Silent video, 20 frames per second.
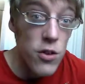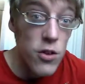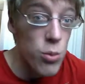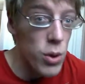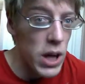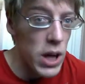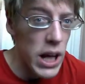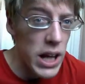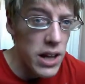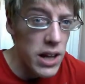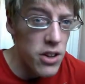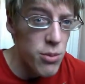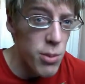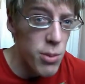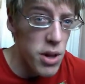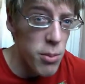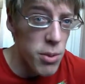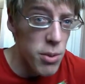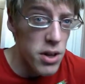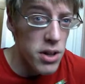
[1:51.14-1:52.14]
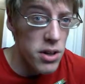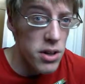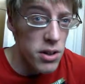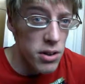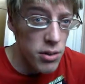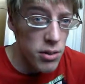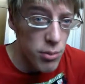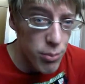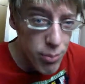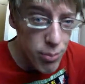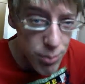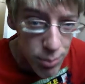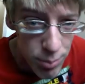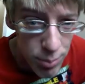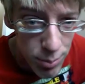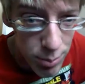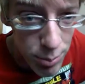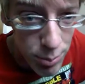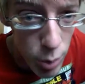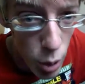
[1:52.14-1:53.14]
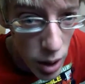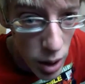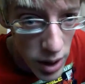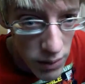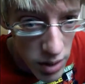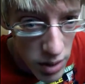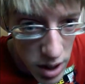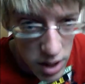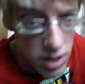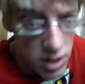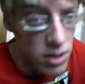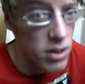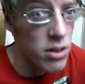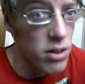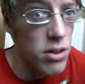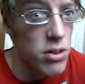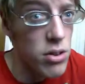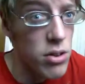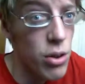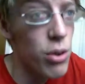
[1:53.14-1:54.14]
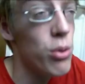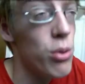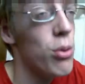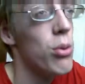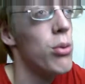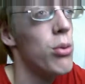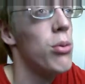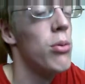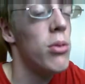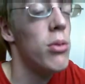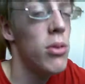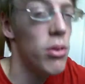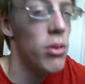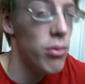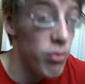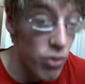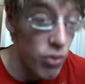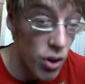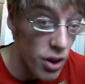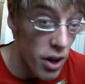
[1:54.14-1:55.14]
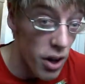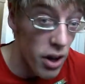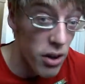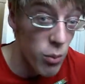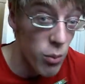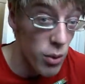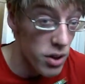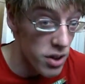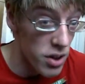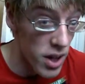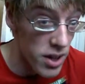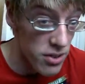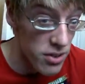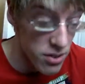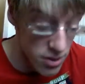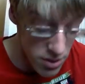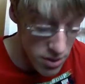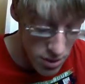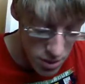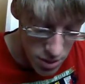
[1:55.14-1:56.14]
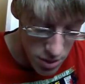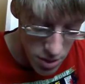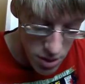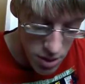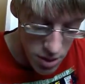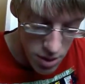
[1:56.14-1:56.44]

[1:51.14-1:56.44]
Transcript: this weekend has been a bit bot heavy, so on Friday went to Asda's